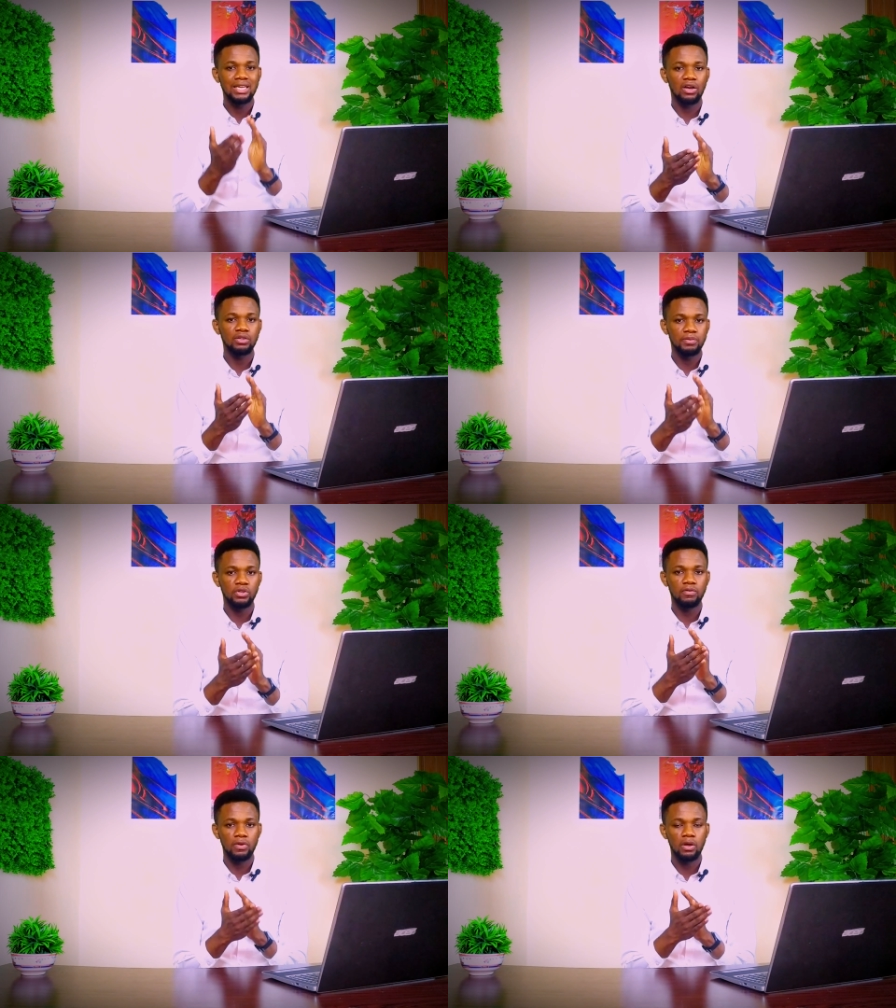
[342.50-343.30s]
that would
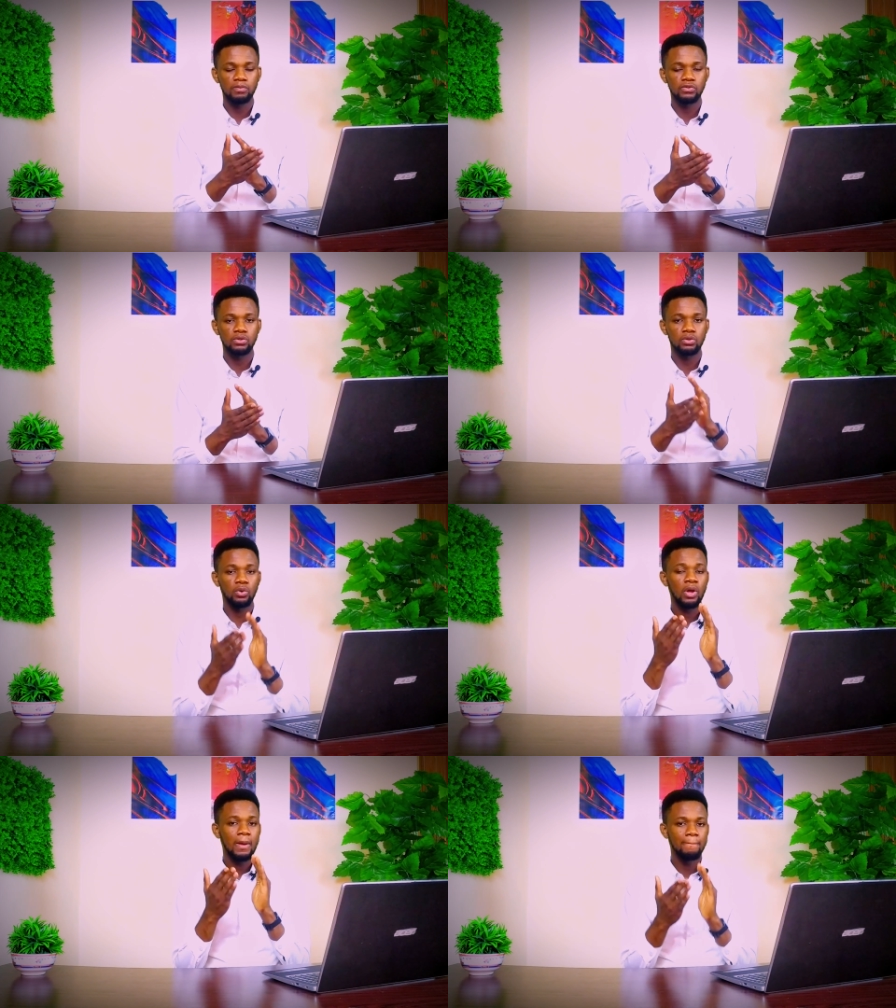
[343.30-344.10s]
be of help to
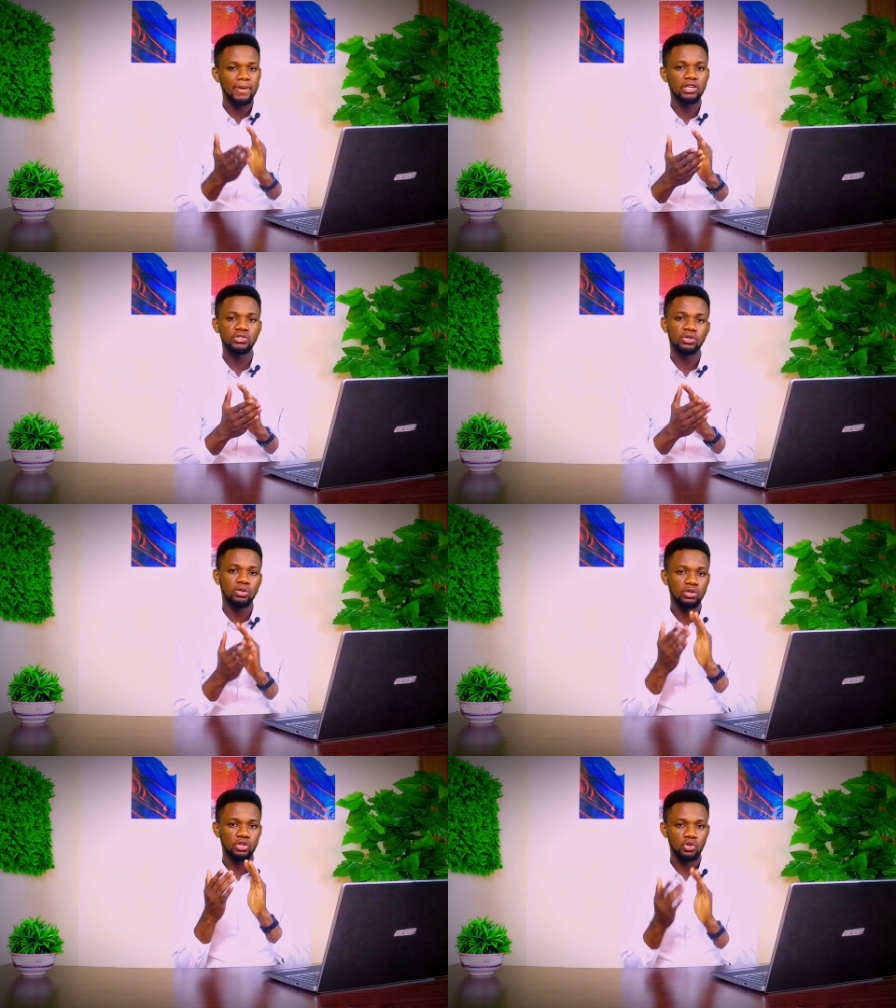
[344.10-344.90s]
you? Make
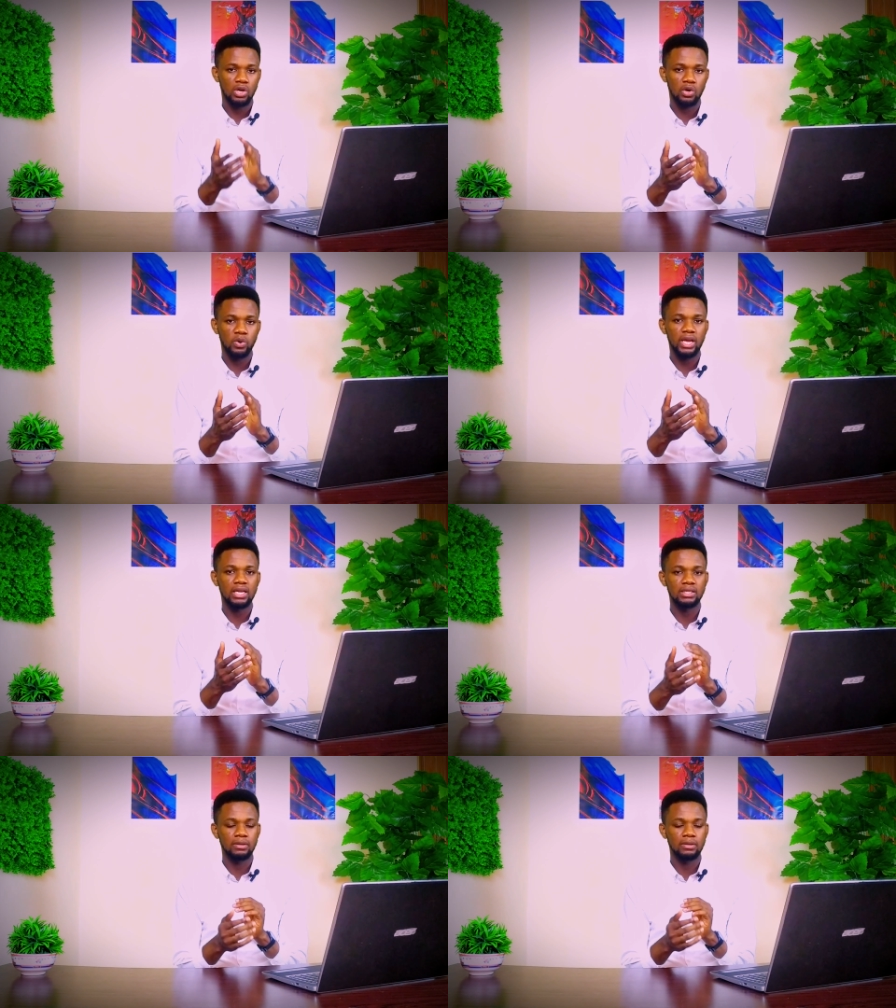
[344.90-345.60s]
sure you acquire